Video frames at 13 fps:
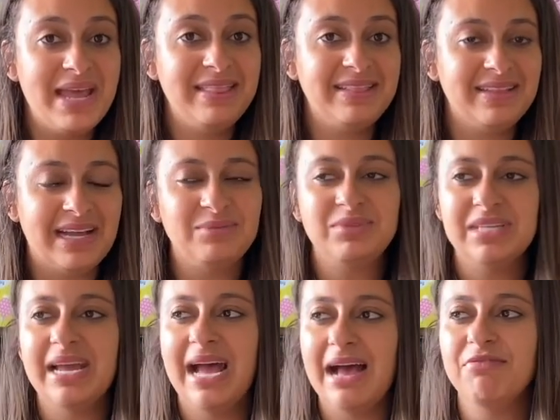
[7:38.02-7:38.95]
I'd say
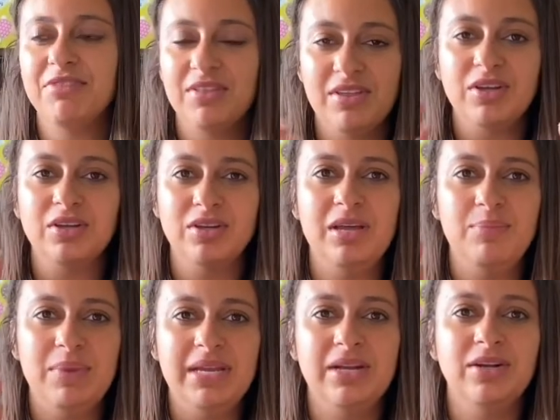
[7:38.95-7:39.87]
after it
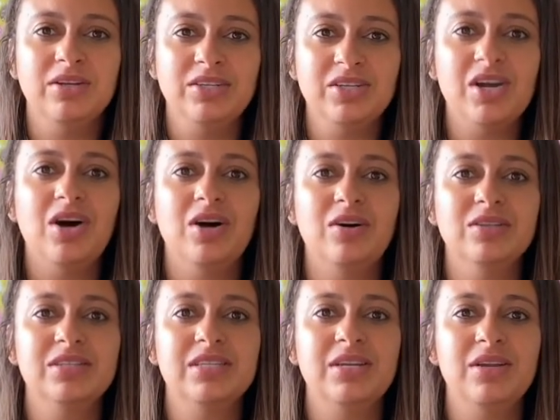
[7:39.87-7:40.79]
being a good
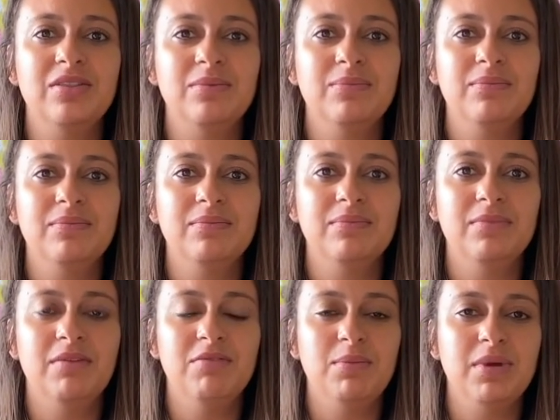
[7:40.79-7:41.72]
cause, another
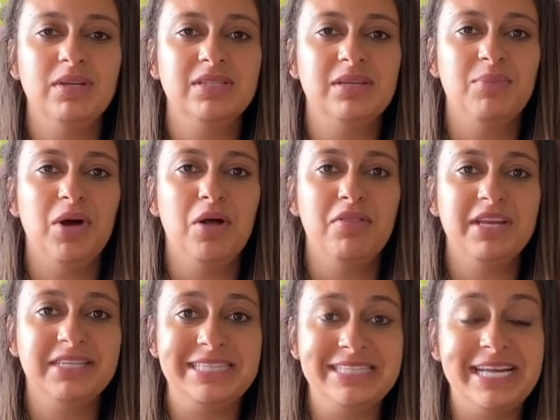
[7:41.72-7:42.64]
of the most important
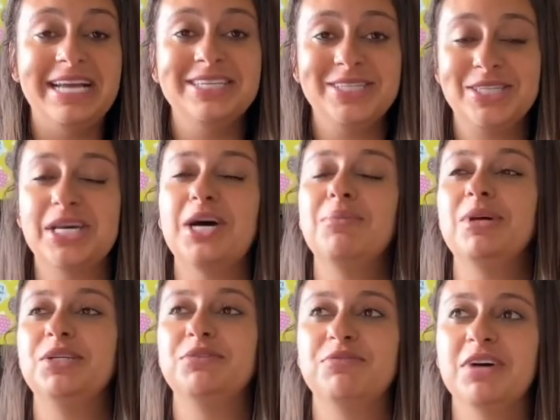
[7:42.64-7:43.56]
things is that it's so
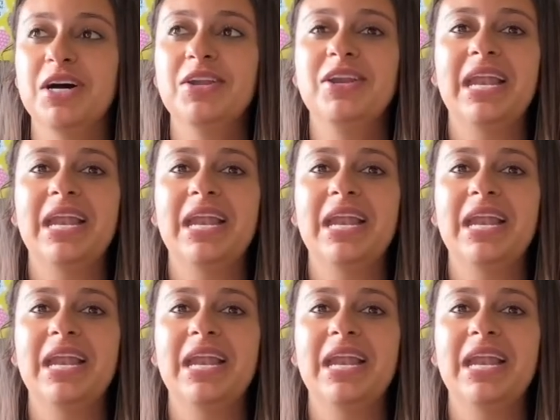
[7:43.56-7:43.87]
much fun.